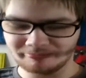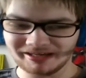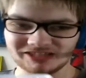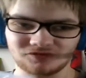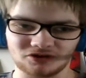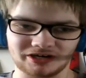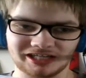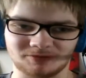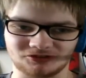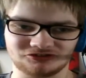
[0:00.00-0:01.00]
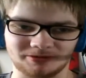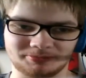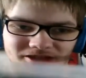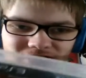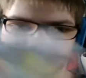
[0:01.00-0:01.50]
PS4 and Xbox One,
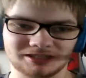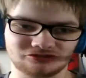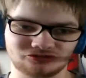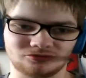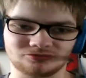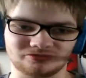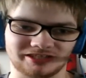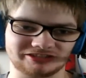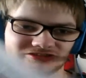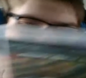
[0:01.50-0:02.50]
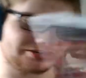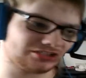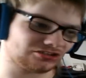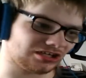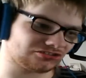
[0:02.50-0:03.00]
but you know what, Through next
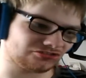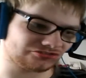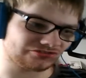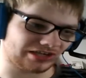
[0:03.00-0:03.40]
generation consoles,